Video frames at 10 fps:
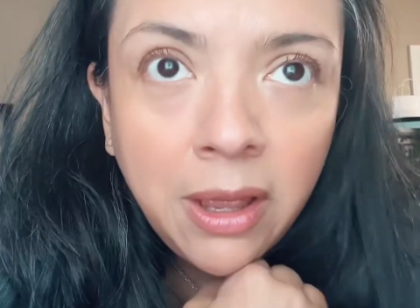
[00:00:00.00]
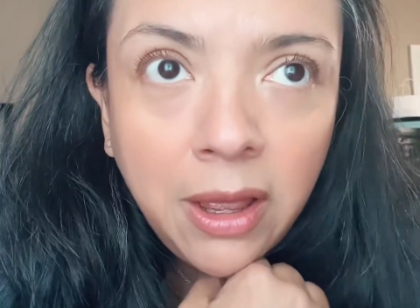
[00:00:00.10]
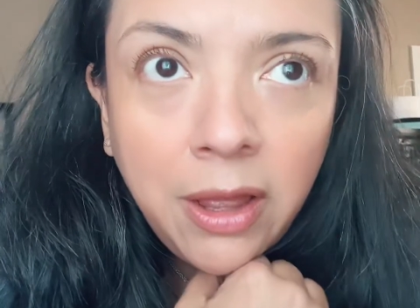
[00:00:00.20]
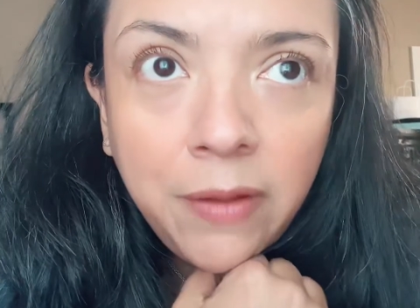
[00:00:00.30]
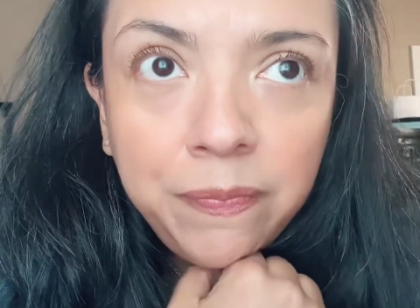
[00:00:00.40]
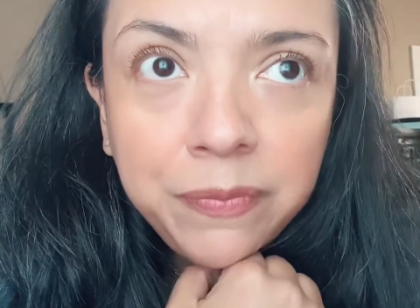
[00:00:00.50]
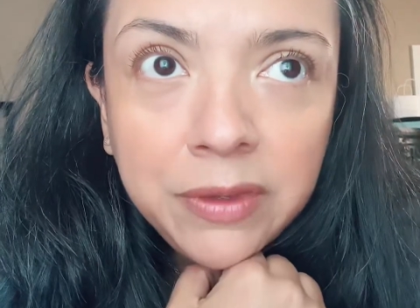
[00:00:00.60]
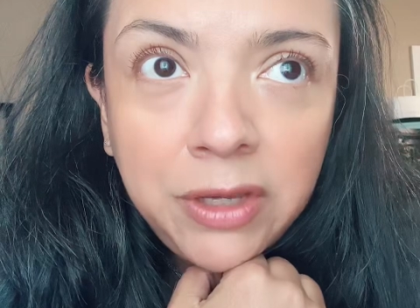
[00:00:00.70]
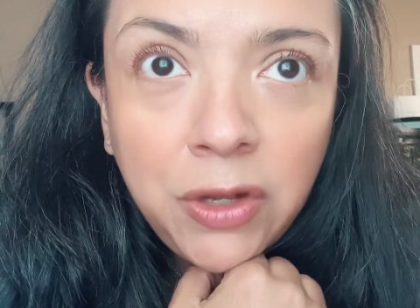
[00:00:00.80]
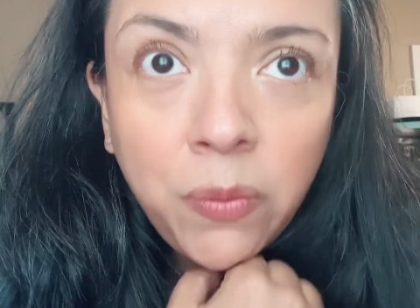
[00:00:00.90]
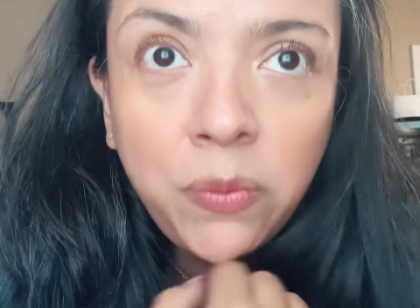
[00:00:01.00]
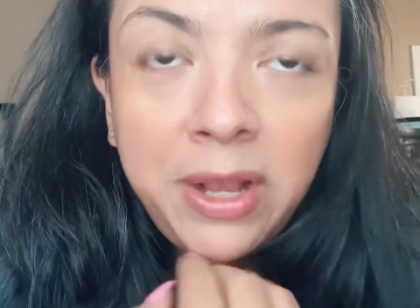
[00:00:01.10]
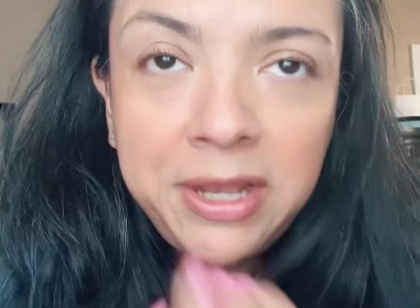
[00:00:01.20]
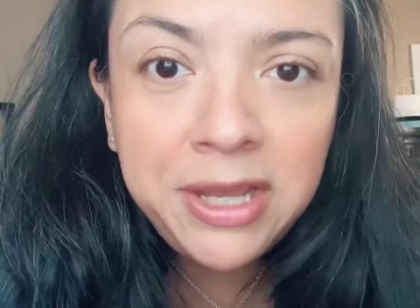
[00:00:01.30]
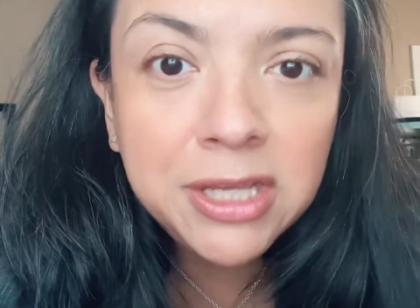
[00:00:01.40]

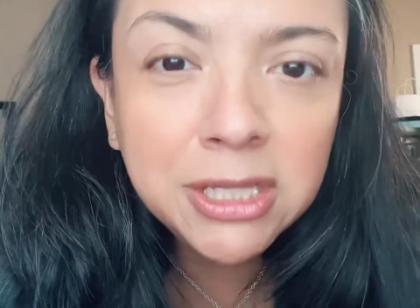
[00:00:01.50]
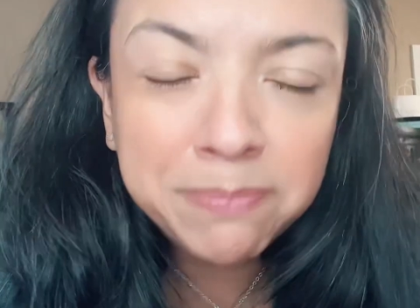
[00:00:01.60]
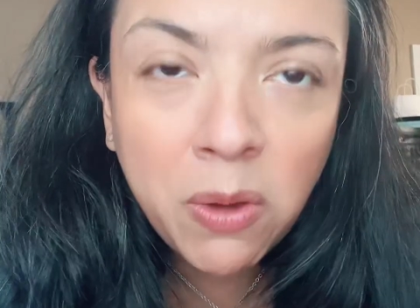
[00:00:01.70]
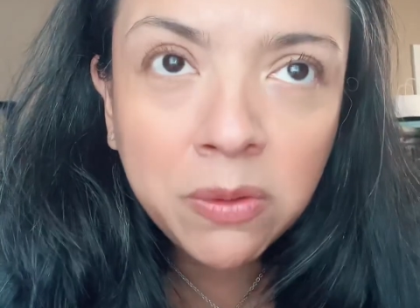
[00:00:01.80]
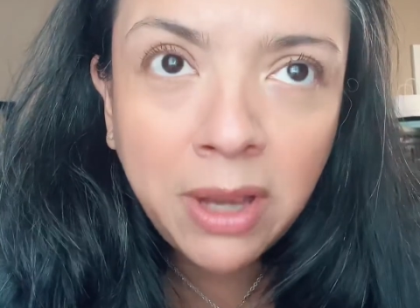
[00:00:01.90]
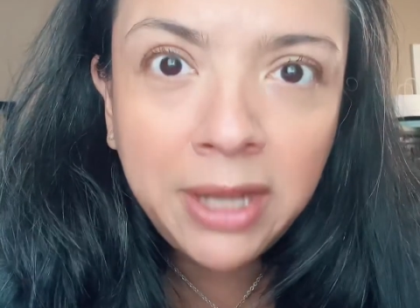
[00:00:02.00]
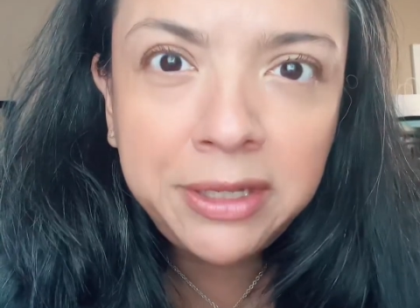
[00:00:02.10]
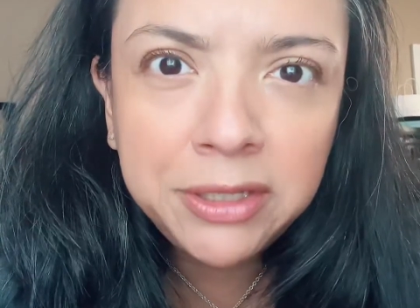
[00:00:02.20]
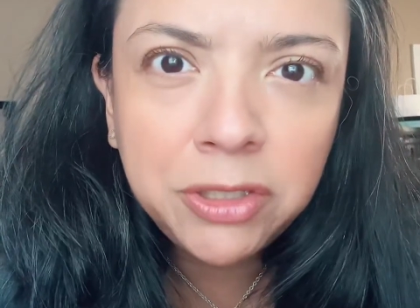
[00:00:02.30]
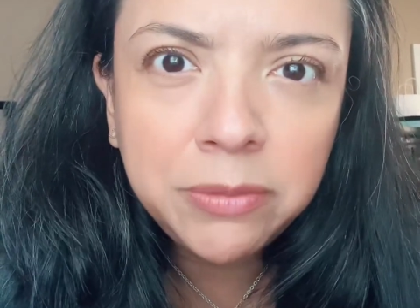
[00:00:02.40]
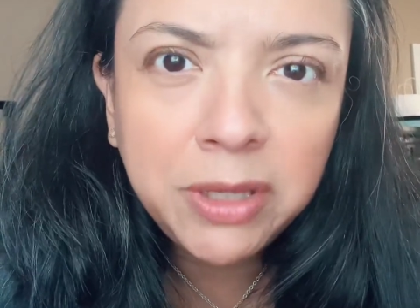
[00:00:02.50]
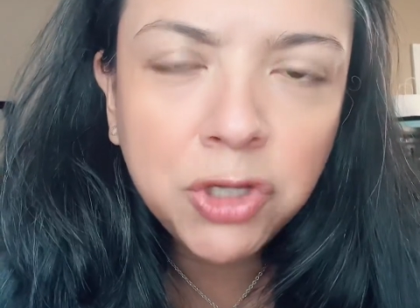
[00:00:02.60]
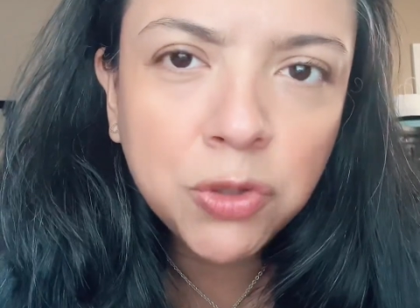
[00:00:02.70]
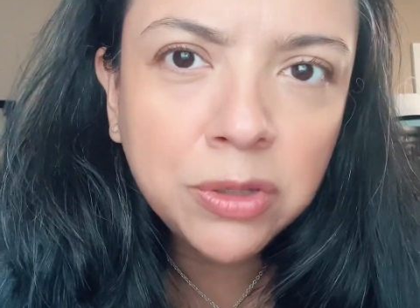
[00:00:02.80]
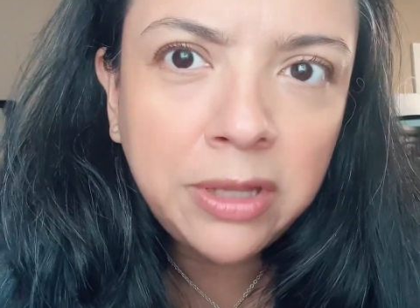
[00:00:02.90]
When he spoke, I needed to make
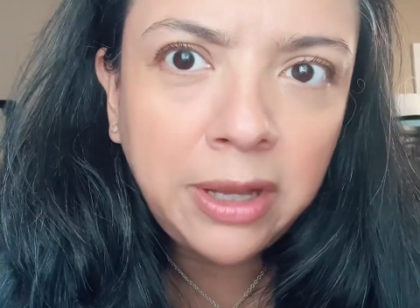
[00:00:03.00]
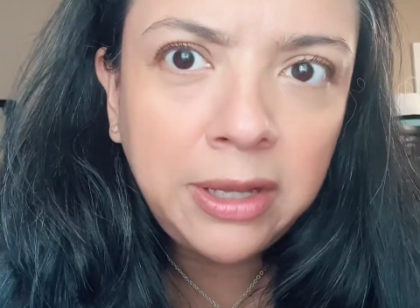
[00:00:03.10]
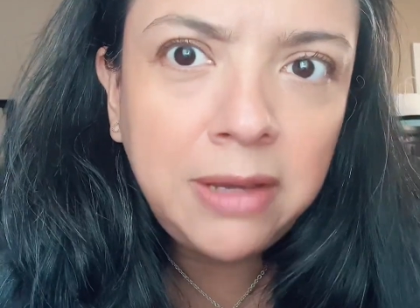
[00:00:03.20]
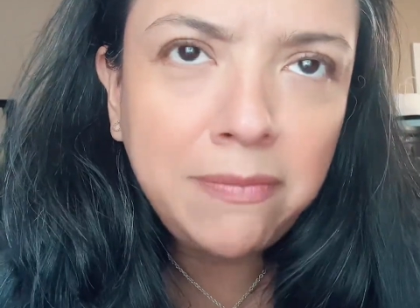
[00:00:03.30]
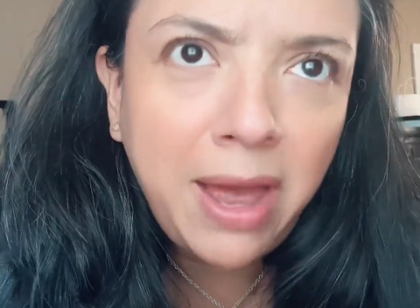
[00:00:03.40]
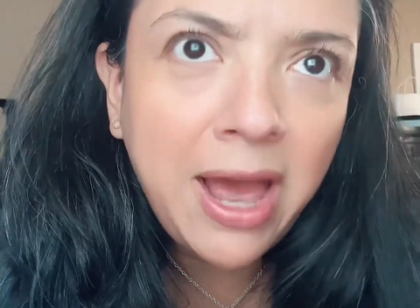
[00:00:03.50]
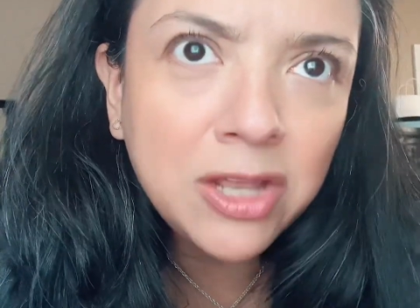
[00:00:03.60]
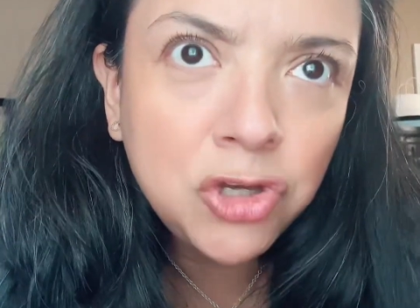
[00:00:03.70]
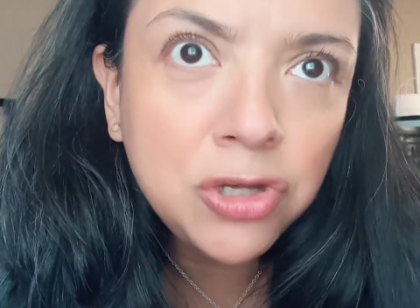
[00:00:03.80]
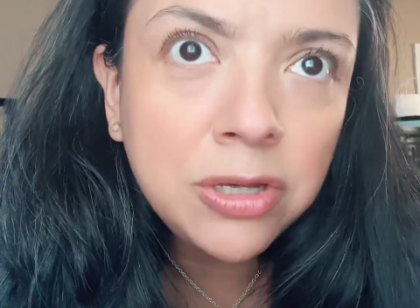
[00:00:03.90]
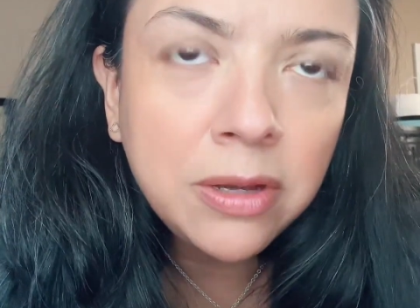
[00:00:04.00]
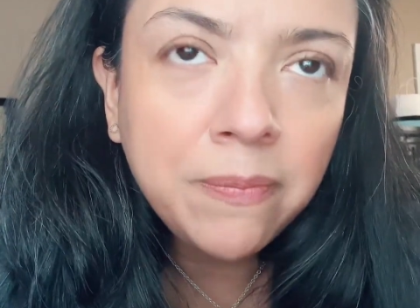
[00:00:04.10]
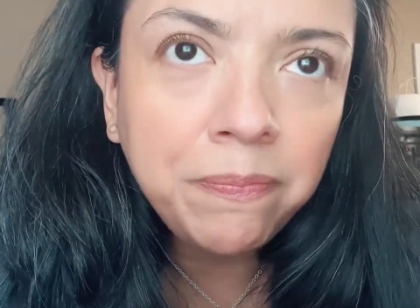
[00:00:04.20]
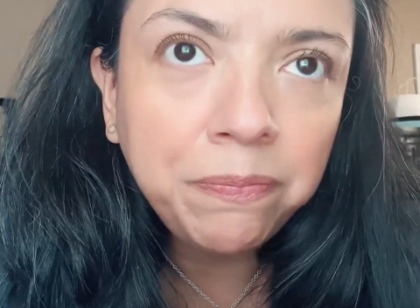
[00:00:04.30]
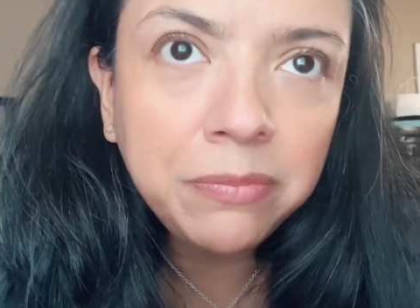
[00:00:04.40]
sure that he matched
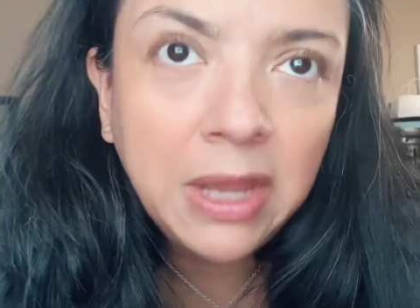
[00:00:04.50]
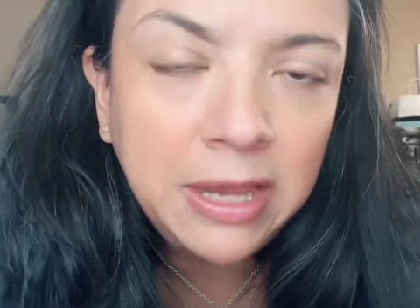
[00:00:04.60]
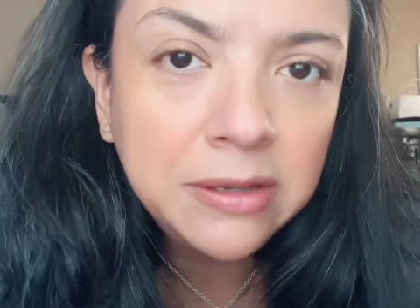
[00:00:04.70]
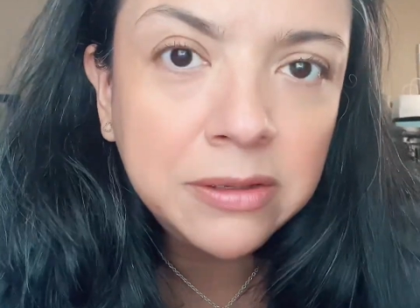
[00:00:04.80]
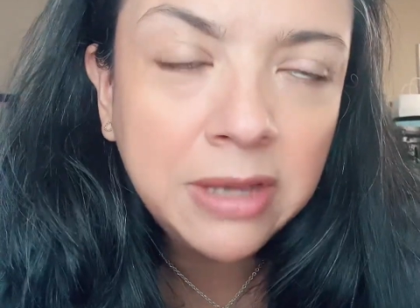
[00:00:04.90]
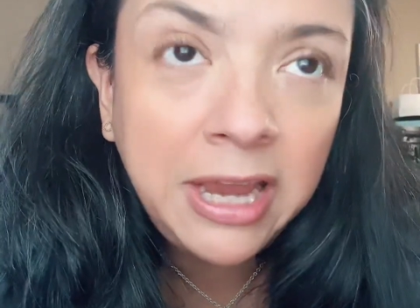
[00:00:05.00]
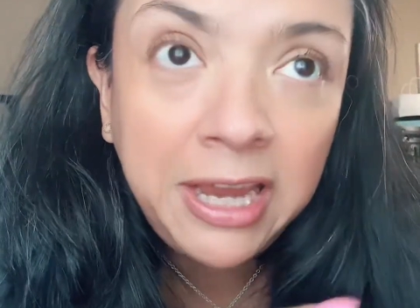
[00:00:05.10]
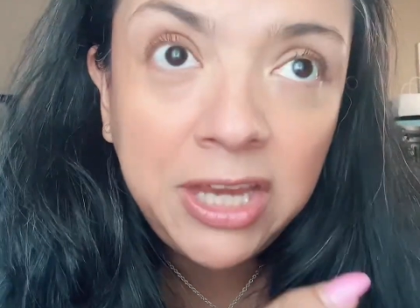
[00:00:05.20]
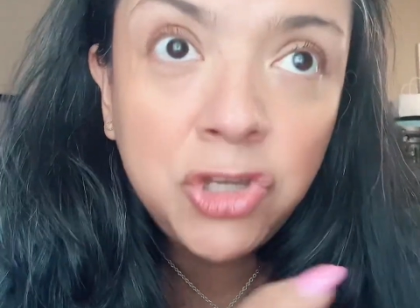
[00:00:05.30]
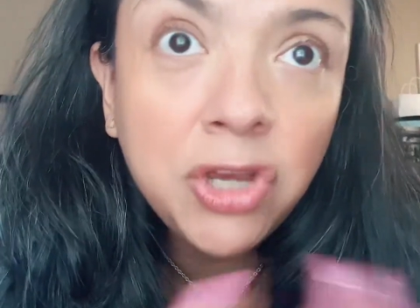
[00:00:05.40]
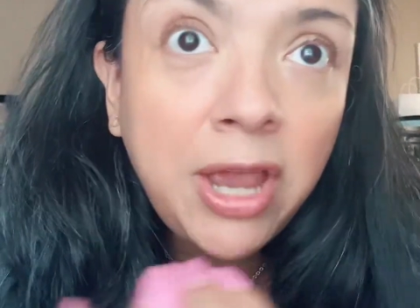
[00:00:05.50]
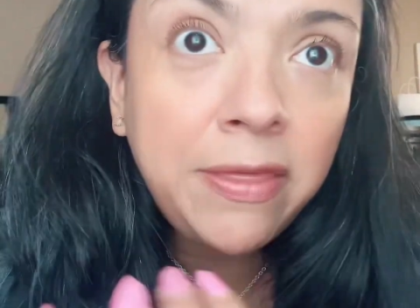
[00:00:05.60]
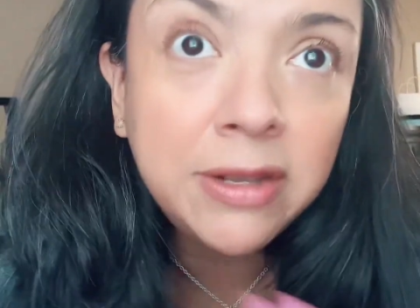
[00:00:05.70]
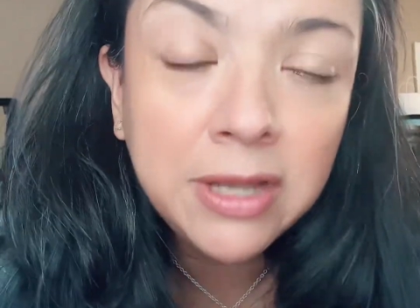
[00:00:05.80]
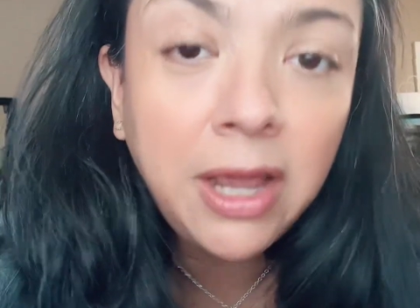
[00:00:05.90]
his age
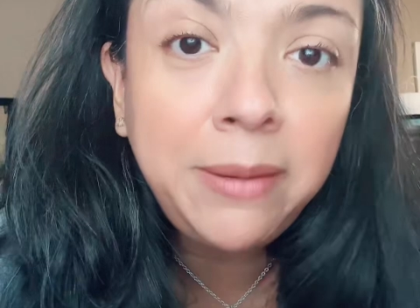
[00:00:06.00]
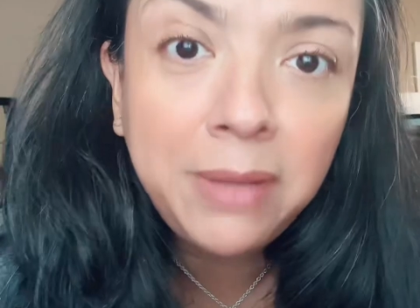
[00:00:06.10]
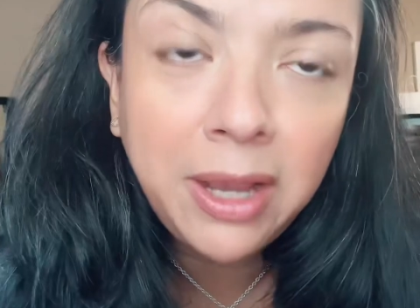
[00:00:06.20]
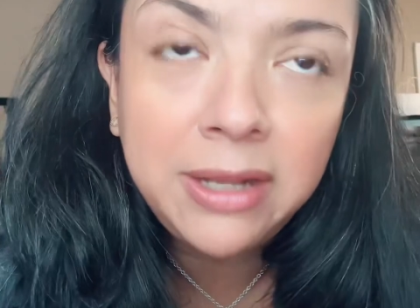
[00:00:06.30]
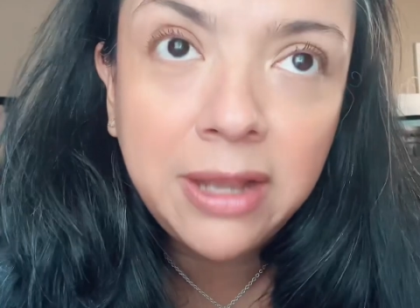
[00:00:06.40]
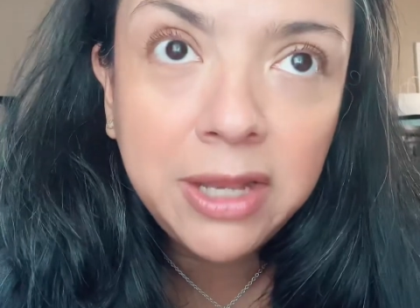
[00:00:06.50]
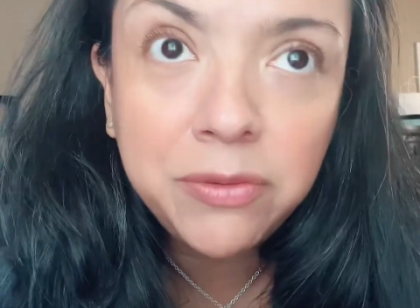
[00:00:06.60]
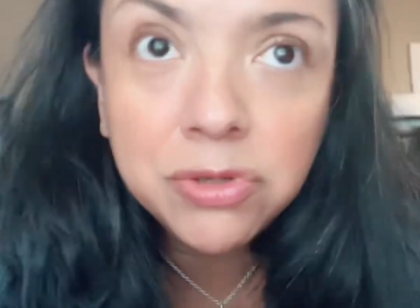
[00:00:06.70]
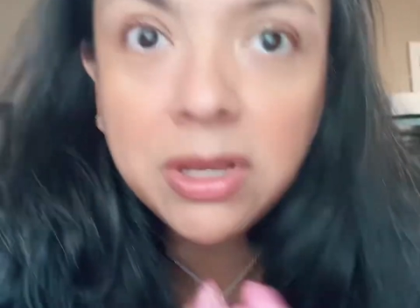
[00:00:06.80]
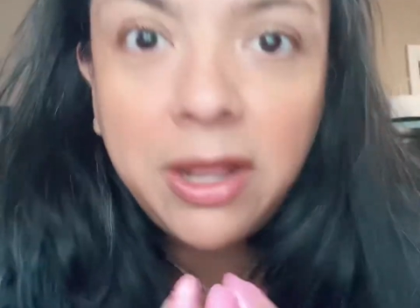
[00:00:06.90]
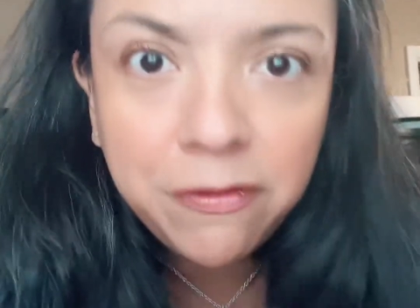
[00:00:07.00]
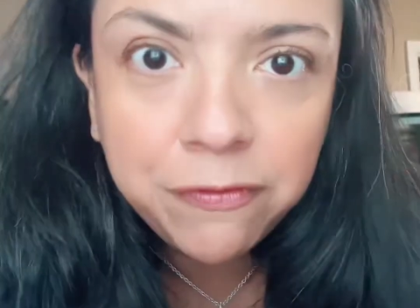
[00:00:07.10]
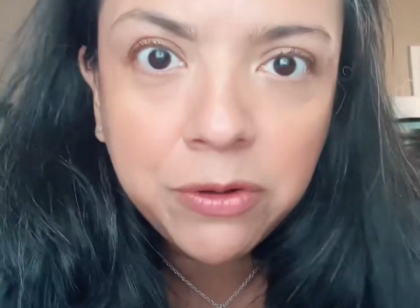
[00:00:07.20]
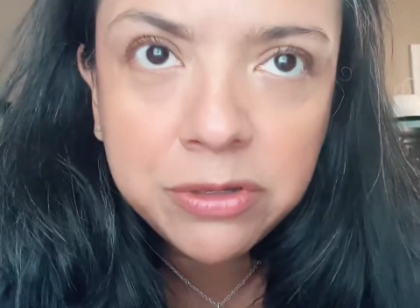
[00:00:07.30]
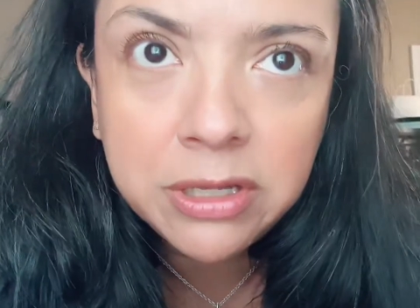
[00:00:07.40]
and the timeline that he was kind of
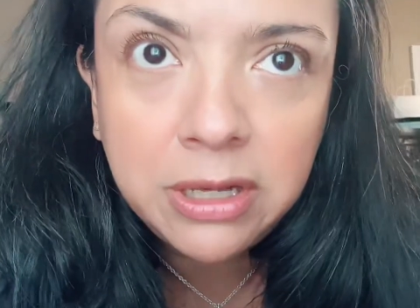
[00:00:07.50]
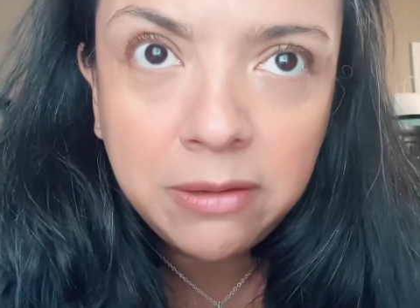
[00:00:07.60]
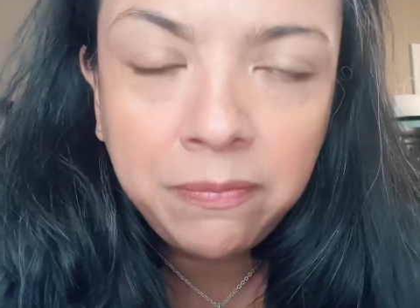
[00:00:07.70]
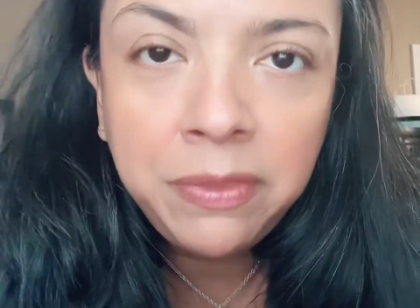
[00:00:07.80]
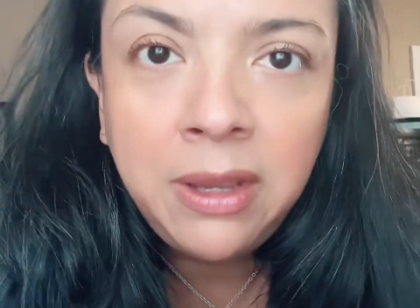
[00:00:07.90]
frozen in.